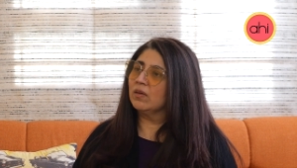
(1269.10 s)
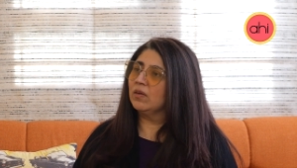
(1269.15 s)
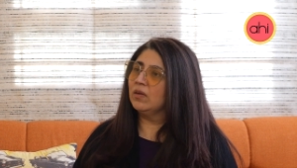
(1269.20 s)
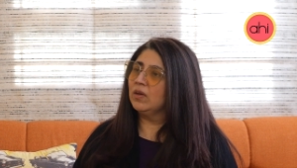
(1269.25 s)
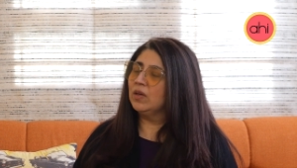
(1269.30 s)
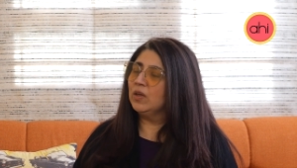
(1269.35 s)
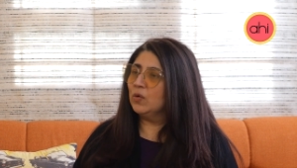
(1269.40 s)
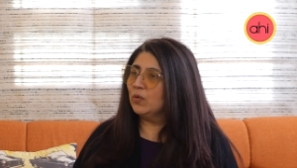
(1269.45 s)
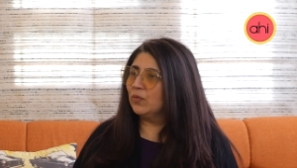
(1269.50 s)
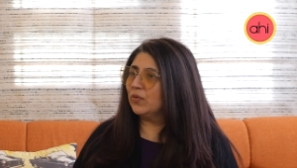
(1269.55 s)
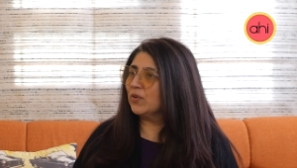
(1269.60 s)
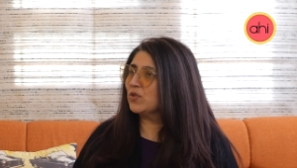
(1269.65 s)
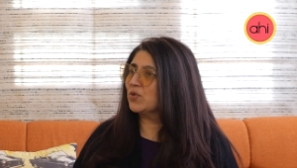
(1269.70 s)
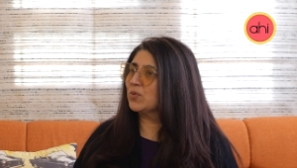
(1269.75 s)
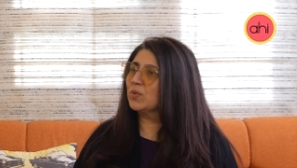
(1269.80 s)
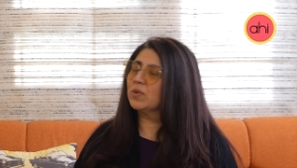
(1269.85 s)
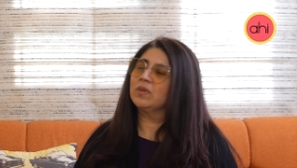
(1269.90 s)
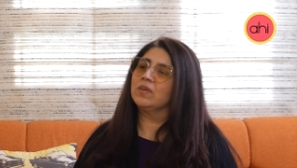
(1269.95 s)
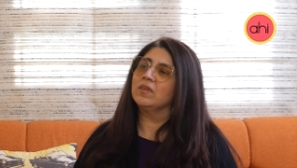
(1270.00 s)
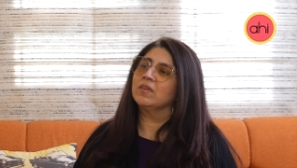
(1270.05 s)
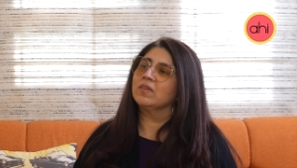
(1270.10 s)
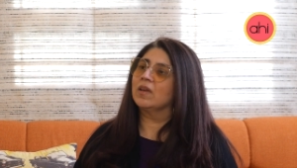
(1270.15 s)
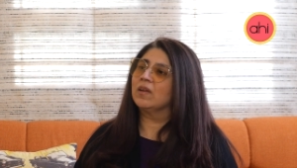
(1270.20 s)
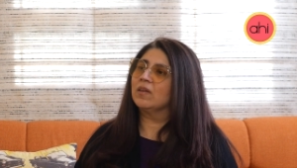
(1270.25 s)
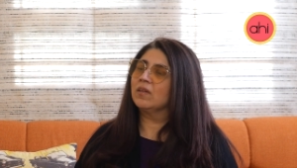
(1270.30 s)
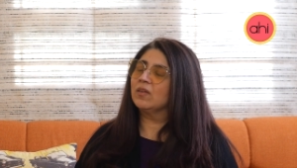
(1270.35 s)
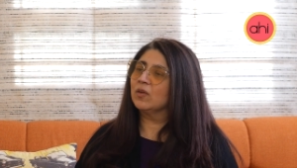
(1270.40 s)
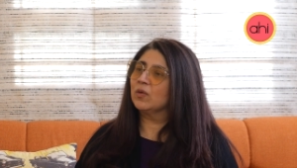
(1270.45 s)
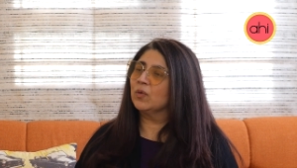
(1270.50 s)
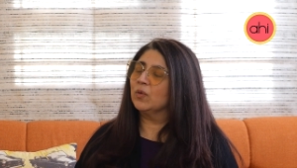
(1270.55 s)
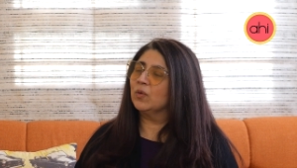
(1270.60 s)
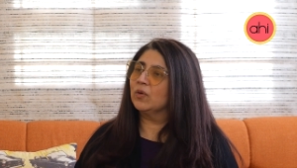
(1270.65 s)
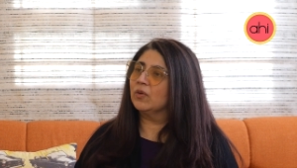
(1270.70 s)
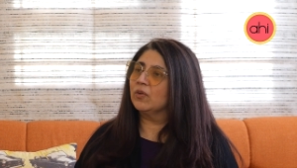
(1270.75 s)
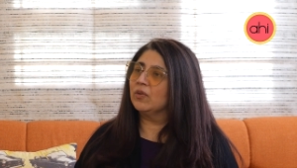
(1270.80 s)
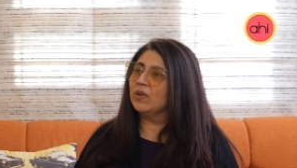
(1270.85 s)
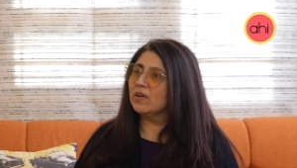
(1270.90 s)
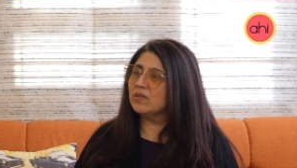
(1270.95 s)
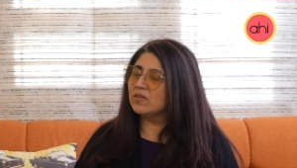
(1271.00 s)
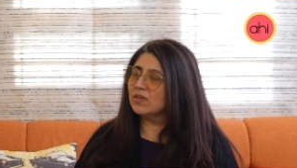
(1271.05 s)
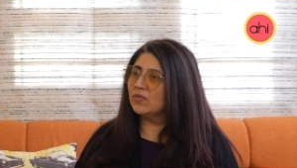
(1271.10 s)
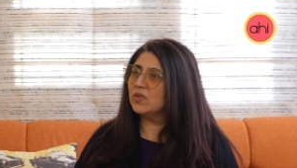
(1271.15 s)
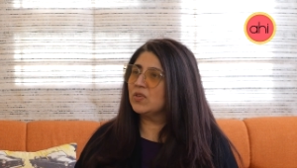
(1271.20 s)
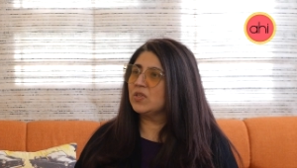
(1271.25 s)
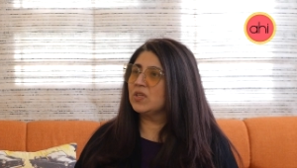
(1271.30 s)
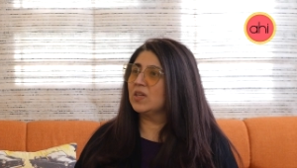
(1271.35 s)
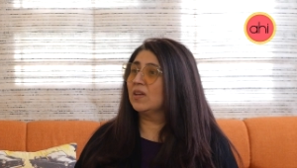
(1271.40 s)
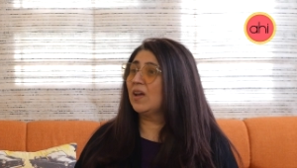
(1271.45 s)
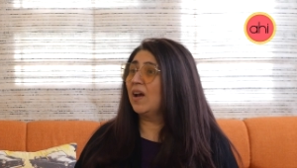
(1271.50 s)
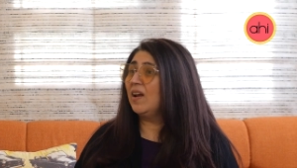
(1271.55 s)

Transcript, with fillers: new visuals and, you know, creativity and